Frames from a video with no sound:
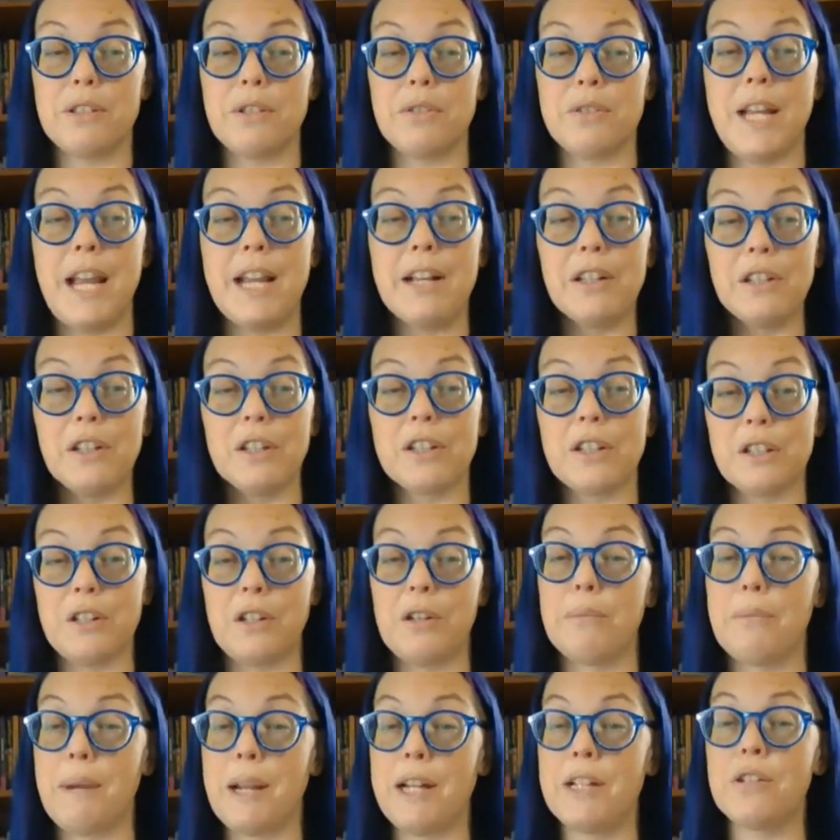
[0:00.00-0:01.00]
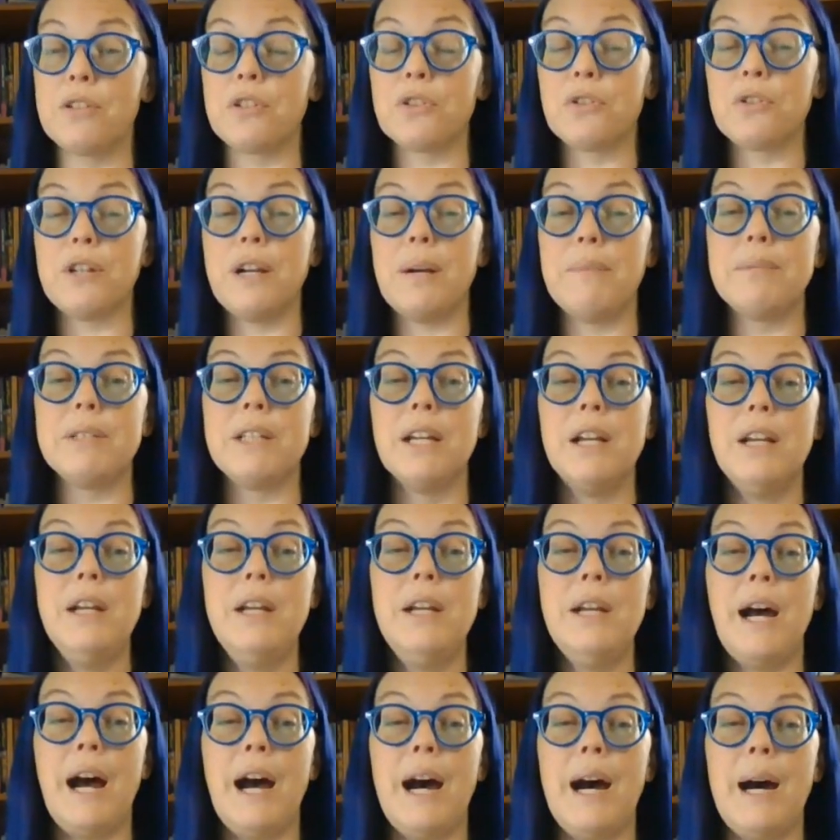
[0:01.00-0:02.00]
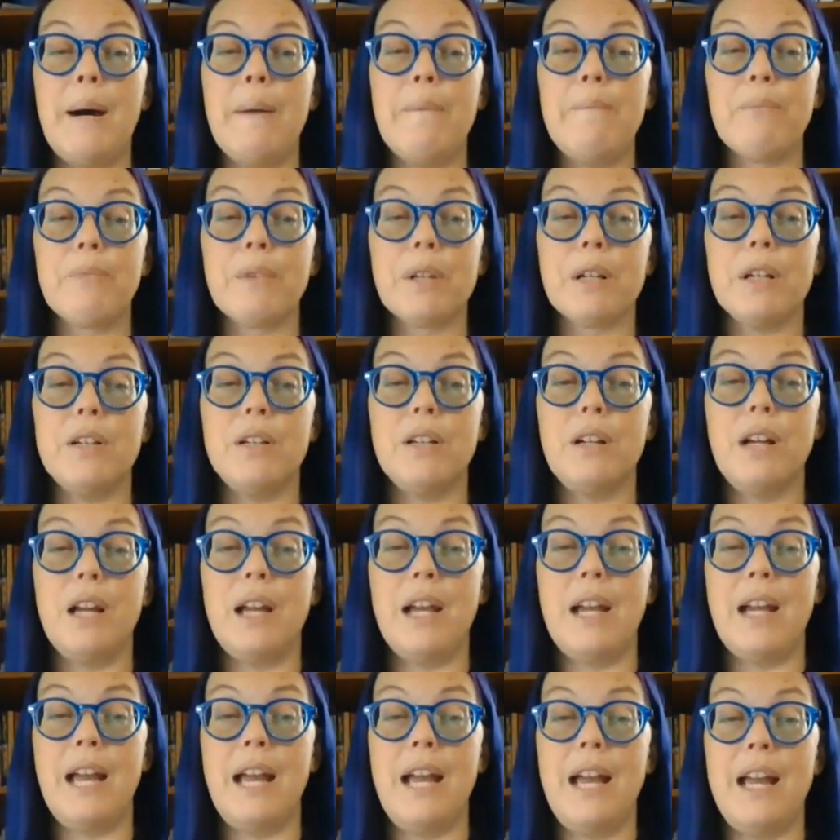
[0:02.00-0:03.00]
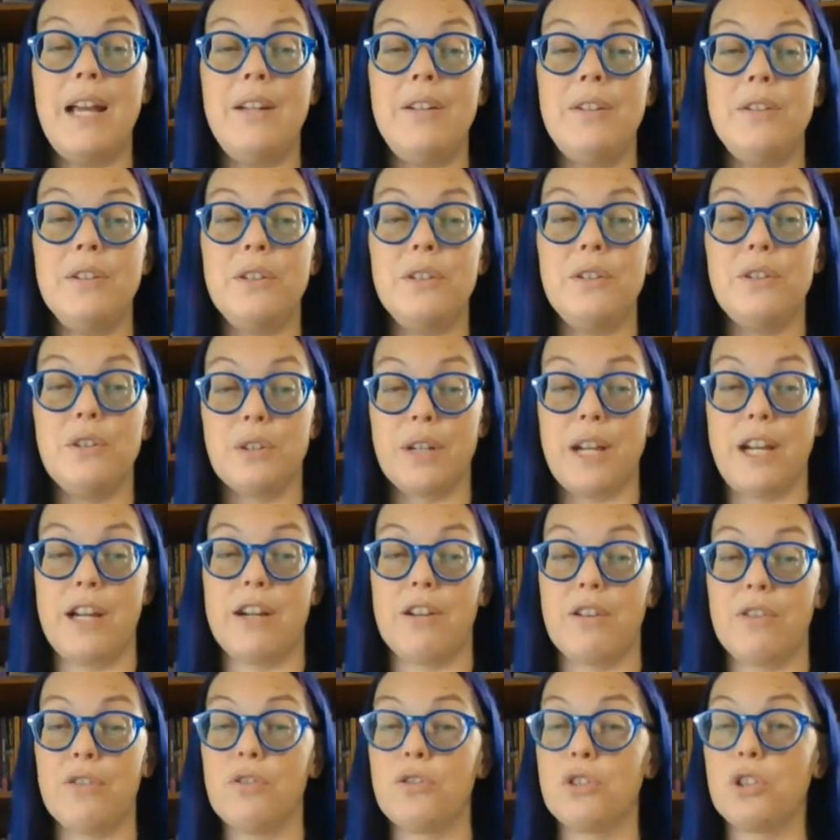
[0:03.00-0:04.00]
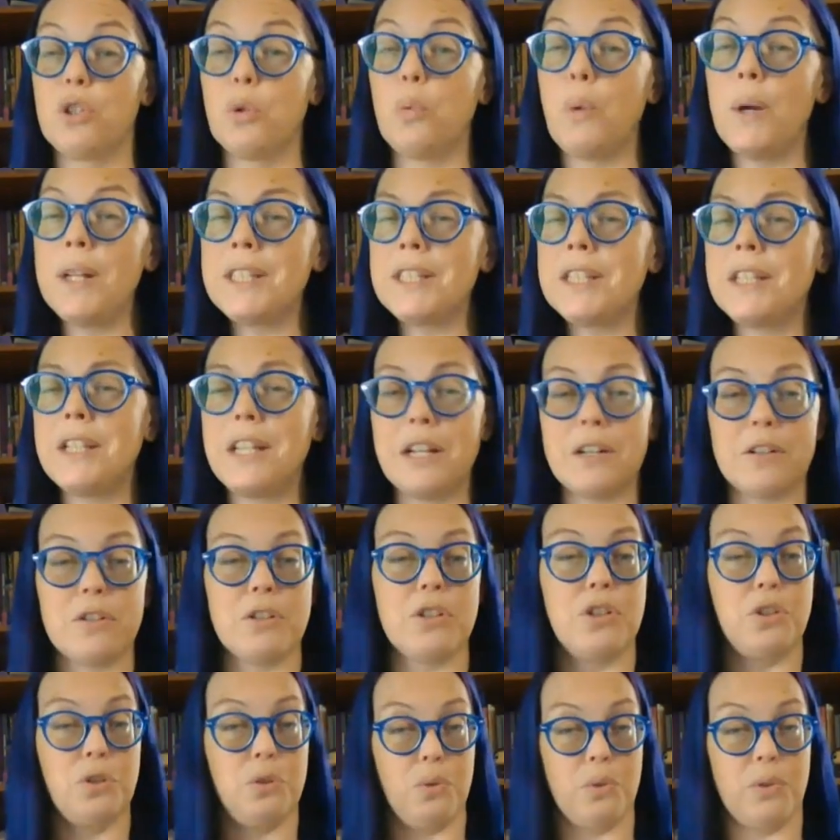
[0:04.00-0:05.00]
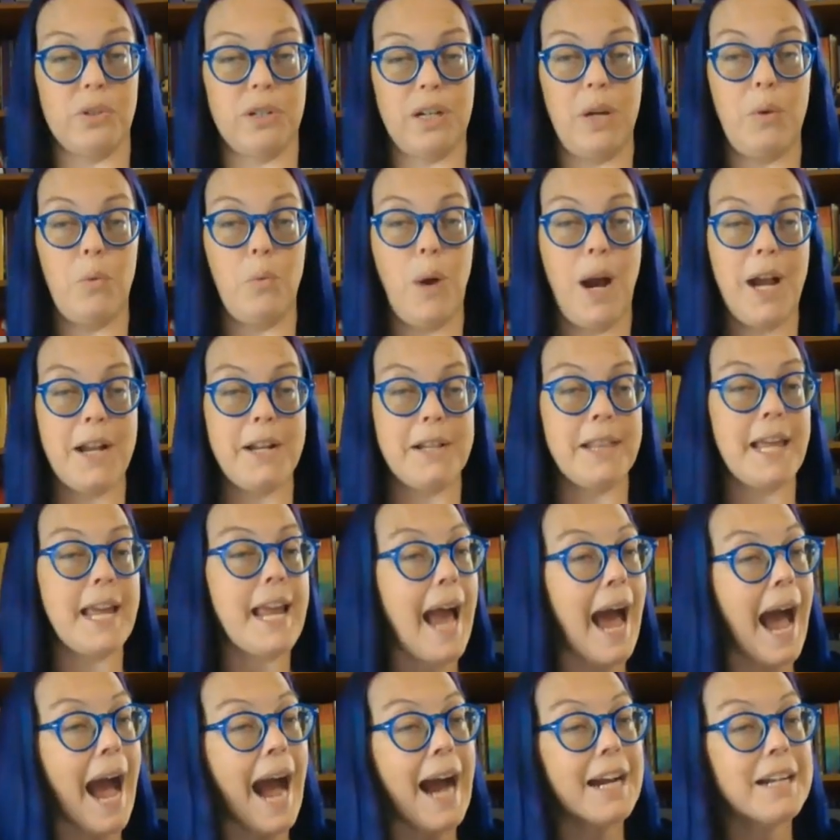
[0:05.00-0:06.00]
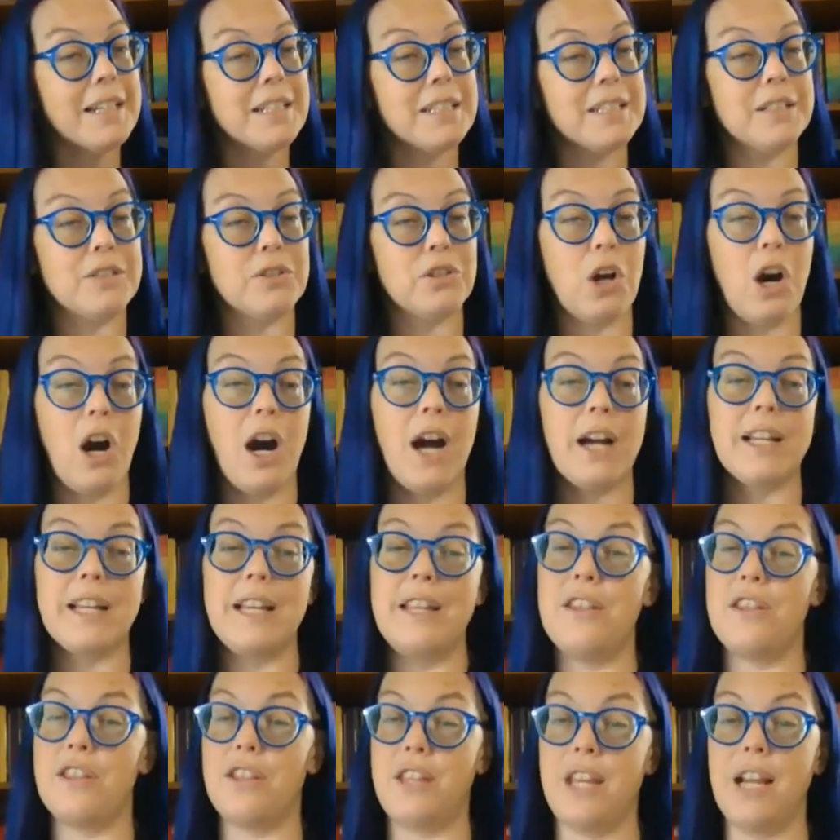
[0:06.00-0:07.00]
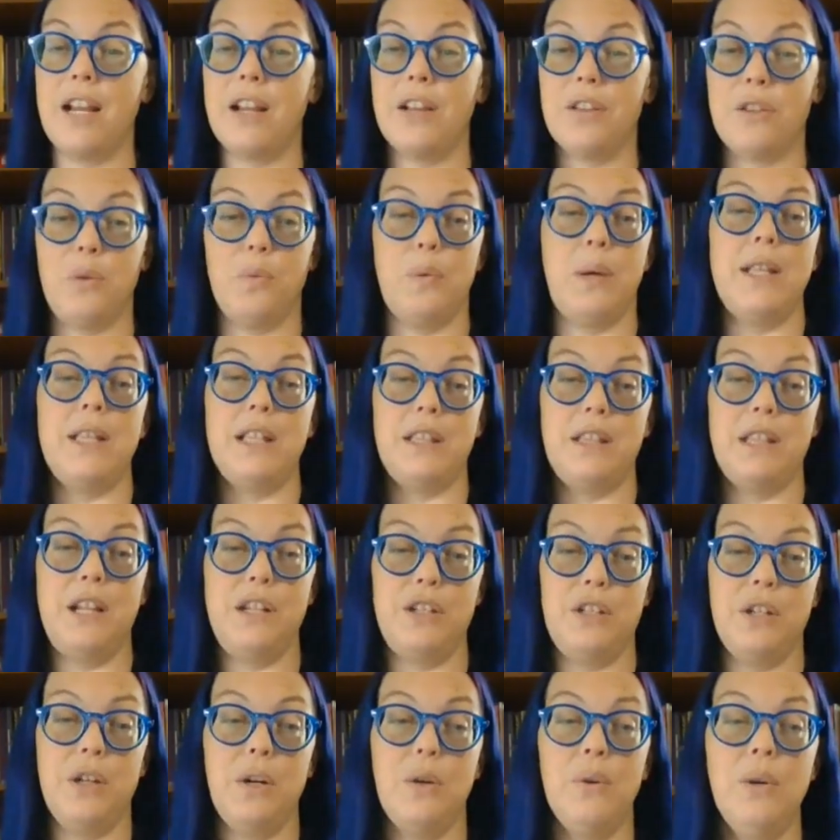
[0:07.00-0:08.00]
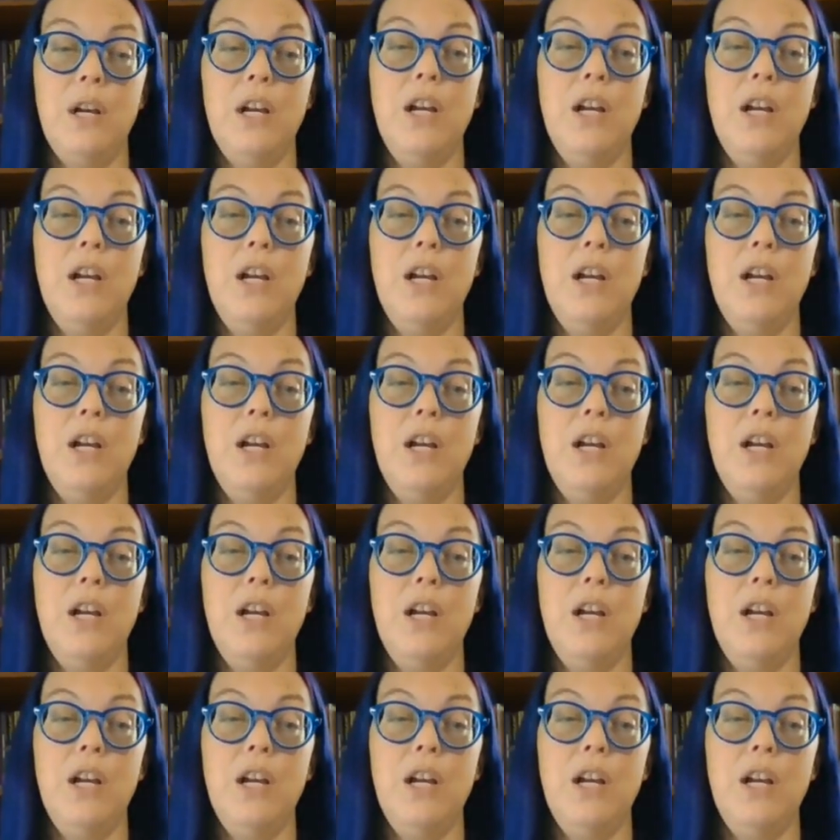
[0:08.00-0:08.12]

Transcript: Take a look at your manuscript, um, and your character. So what's their story? Why do they act, talk, and think the way that they do?